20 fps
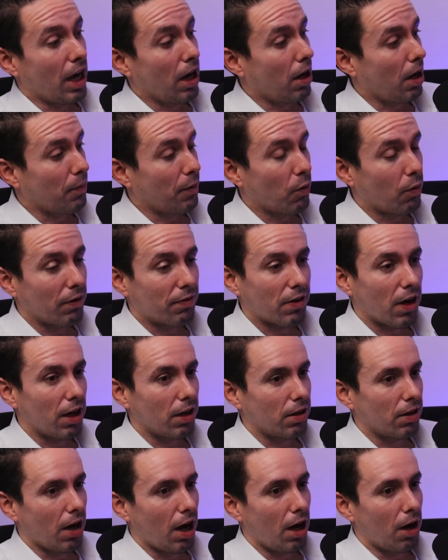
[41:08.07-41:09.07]
I mean, we've
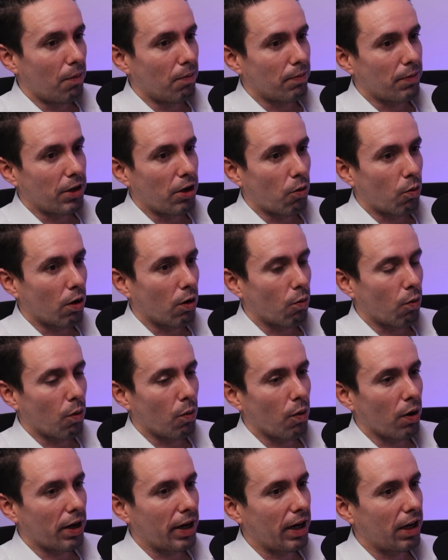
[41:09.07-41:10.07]
got, we're
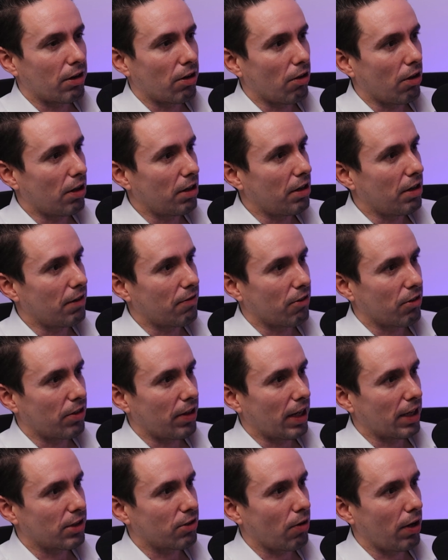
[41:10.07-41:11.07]
working on a lot of different
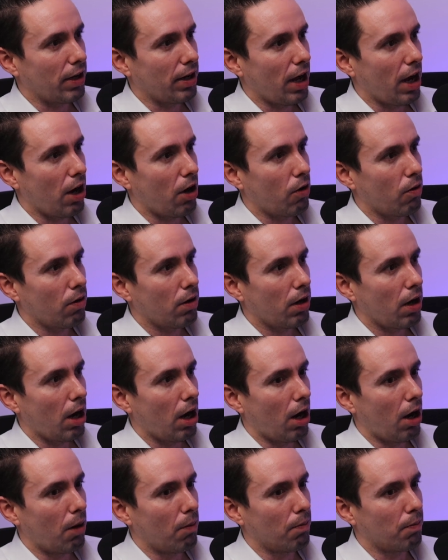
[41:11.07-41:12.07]
things right now.
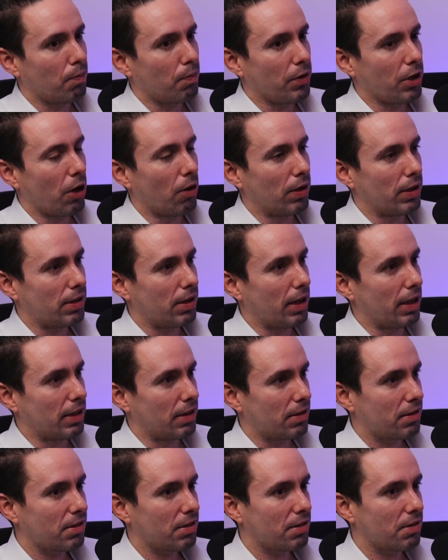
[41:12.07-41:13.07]

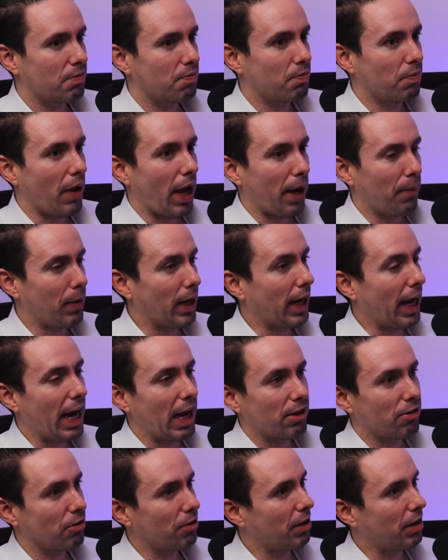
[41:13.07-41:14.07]
It's being
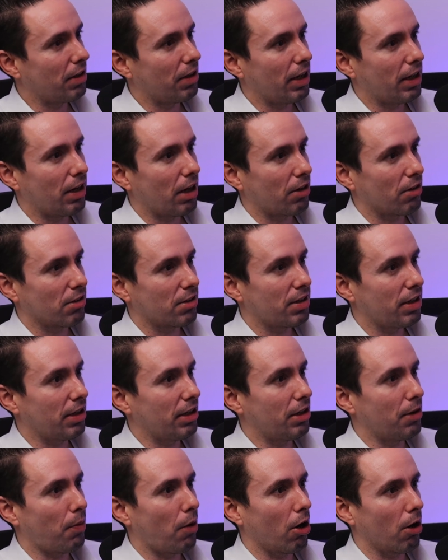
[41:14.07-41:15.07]
handled in other
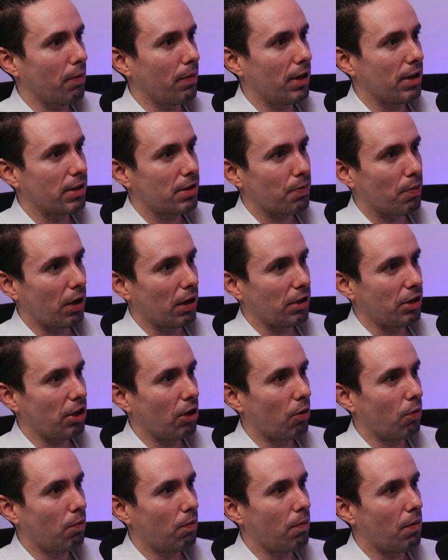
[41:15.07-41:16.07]
city departments, but,
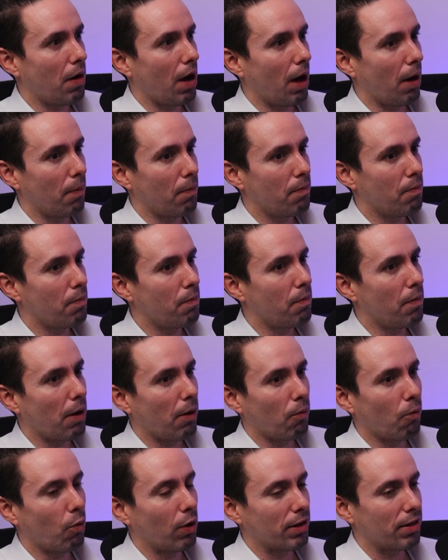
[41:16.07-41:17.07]

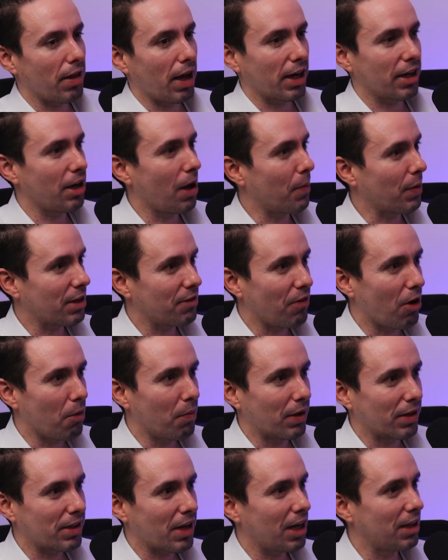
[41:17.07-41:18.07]
with economic
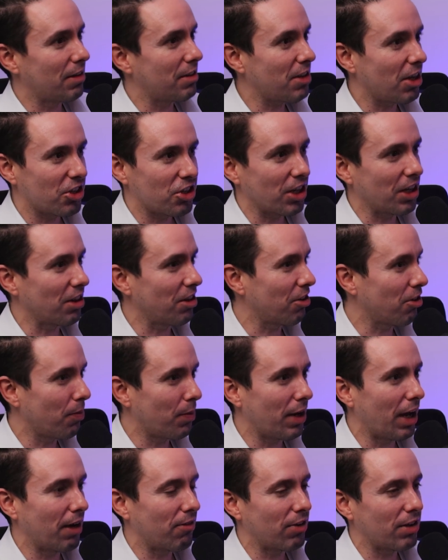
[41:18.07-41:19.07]
development kind of touching a little
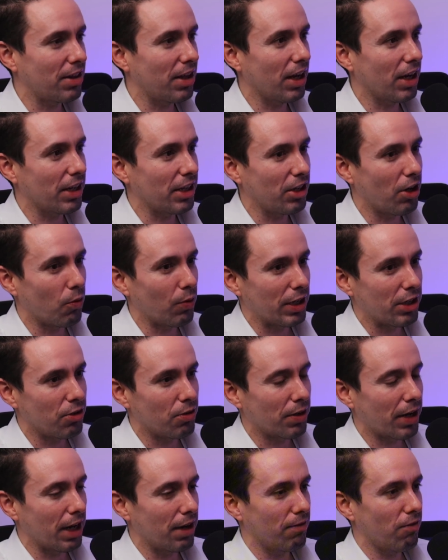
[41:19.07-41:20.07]
bit of everything, we
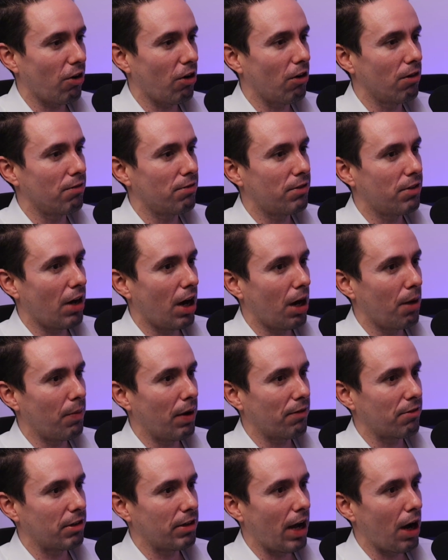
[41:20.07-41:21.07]
do get involved
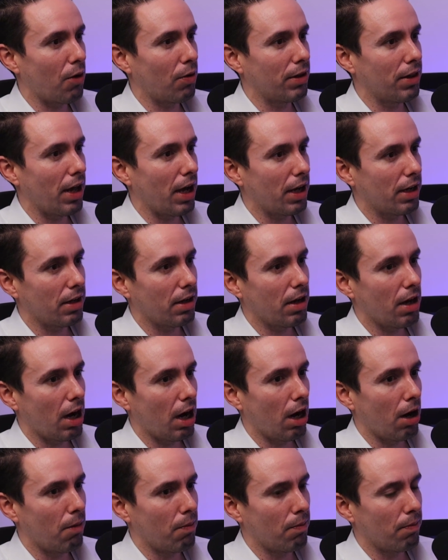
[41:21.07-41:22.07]
every now and then.
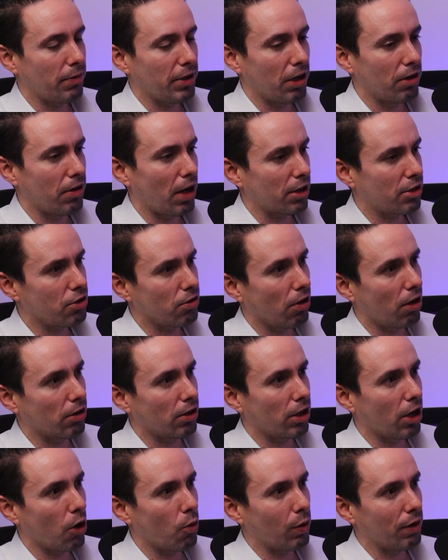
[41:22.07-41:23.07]
Not too
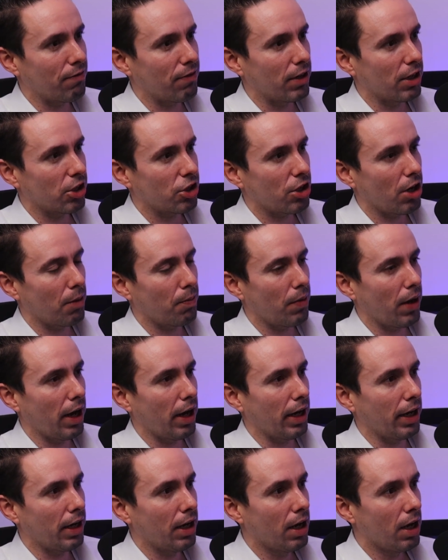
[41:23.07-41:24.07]
long ago, we finished up
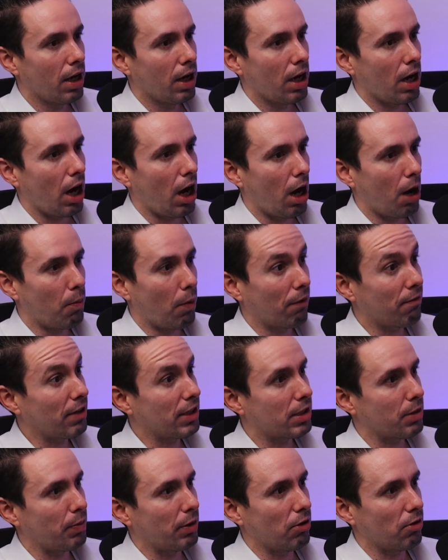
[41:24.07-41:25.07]
a
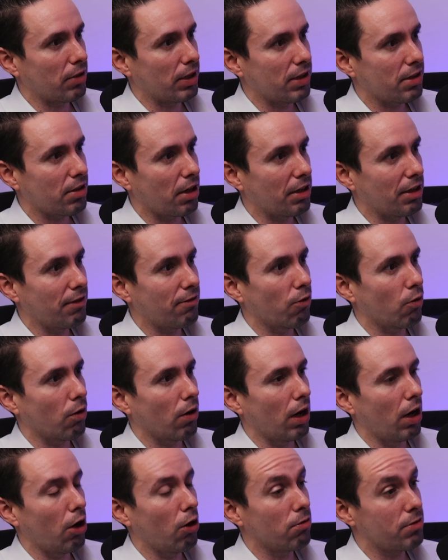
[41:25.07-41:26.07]
feasibility study
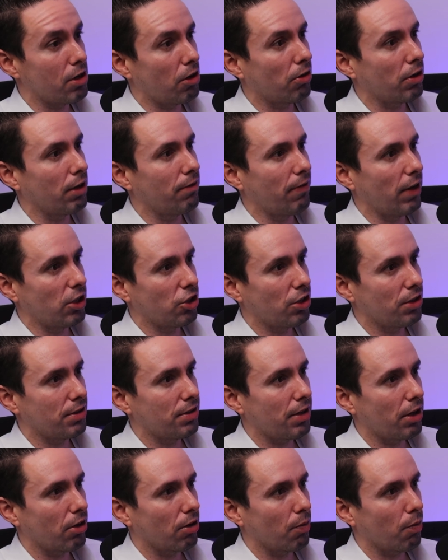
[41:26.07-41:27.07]
for a hotel convention
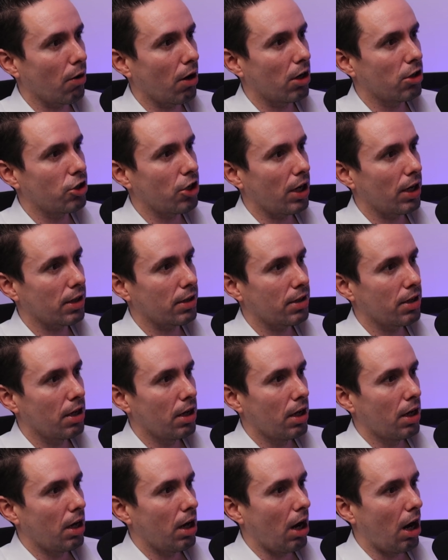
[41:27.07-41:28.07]
center project.
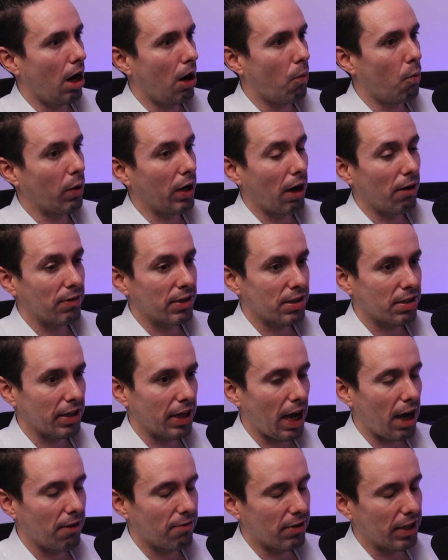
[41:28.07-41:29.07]
We
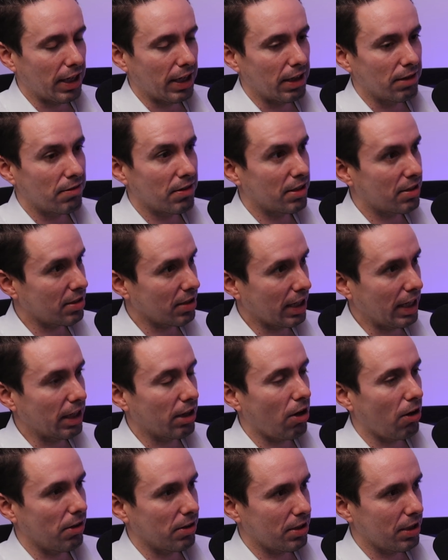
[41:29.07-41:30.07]
obviously have the Seguin
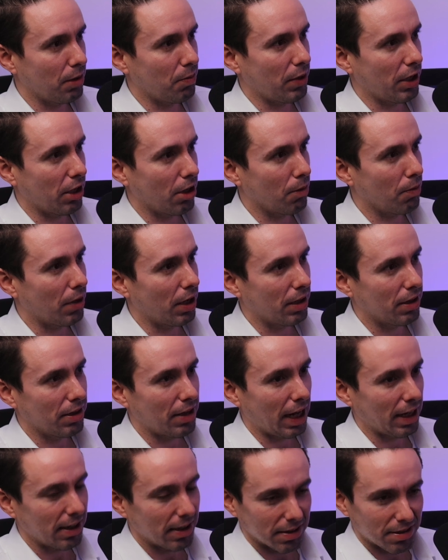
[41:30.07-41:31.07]
Coliseum here, but
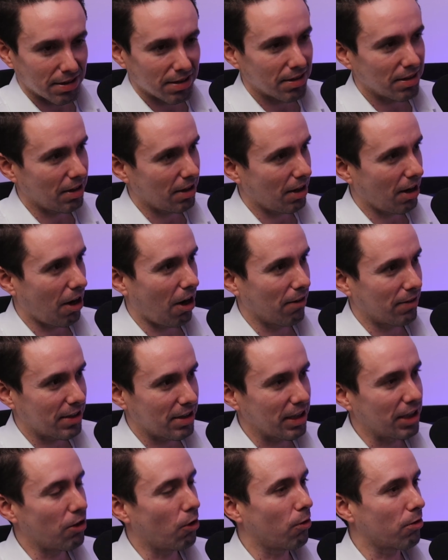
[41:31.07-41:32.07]
that is
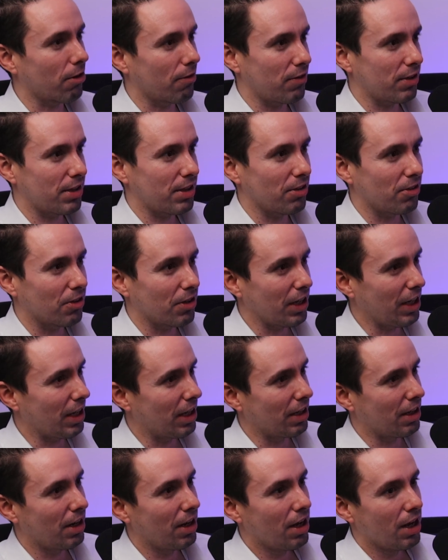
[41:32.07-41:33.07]
obviously an older facility,
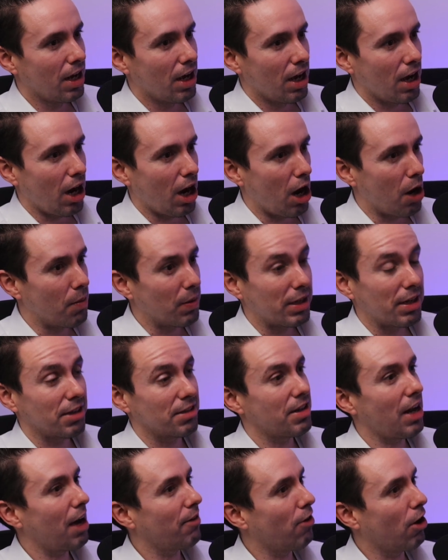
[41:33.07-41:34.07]
and it
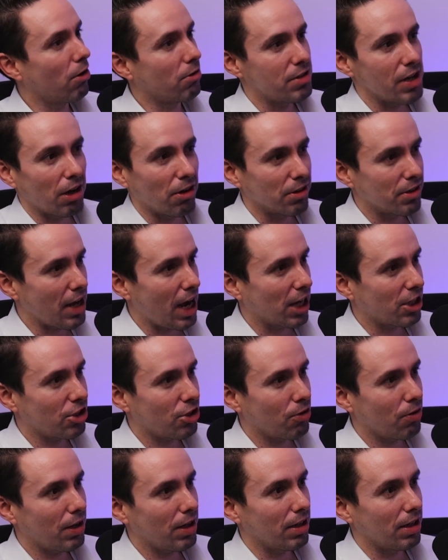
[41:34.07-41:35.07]
doesn't have a hotel
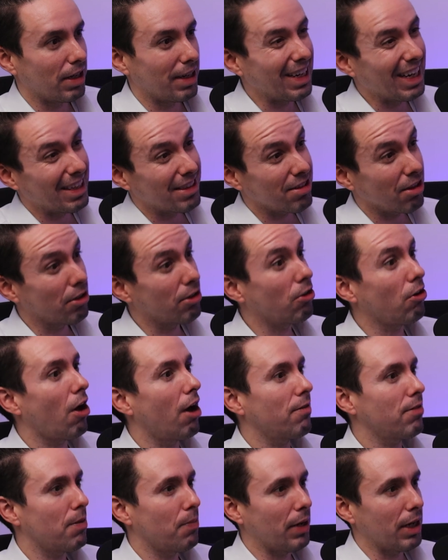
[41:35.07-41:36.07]
attached to it, and it's a little
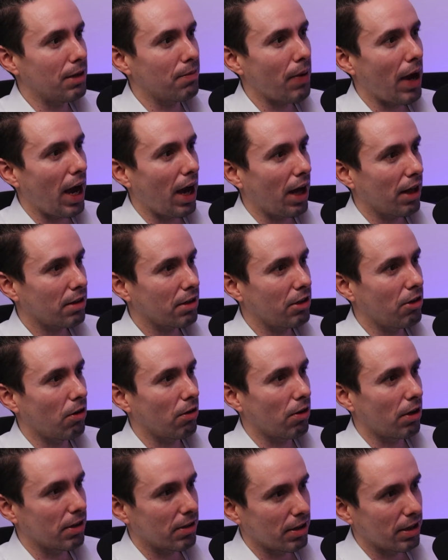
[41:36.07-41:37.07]
off the beaten path. A
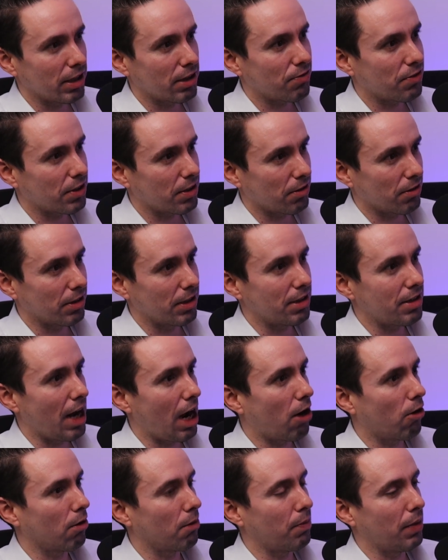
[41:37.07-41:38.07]
lot of these facilities
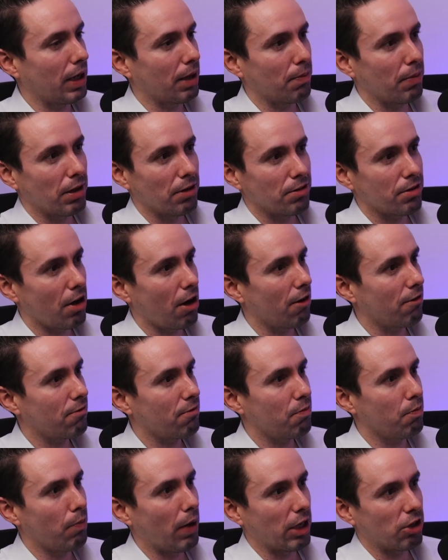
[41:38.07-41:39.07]
now are being built
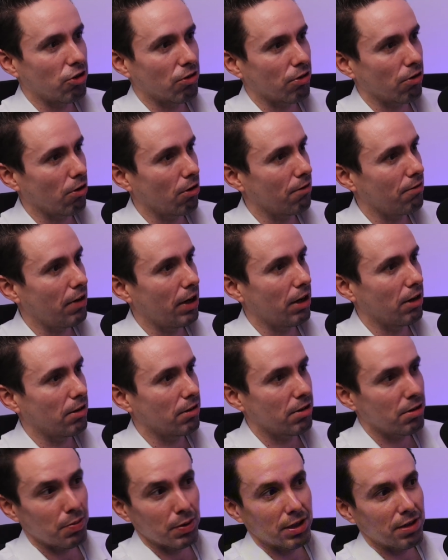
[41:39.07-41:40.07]
off major
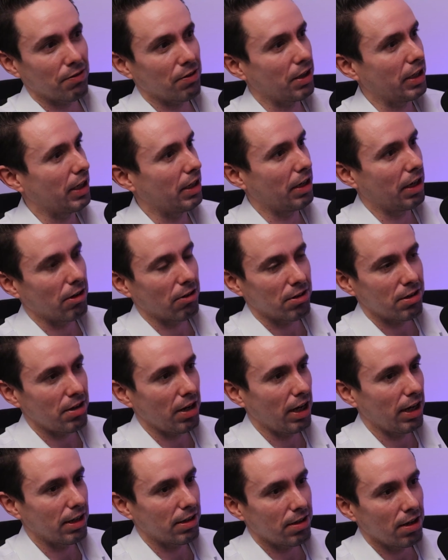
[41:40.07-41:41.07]
thoroughfares, specifically an
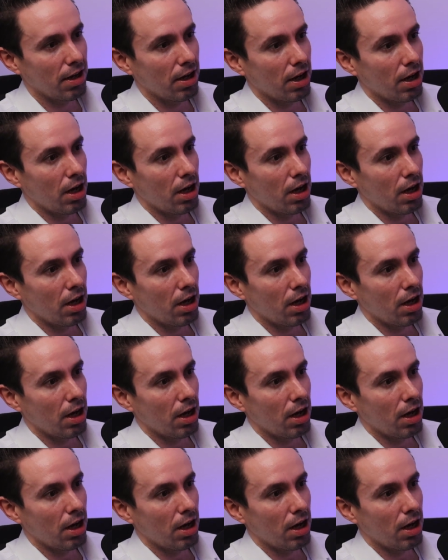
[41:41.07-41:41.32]
interstate.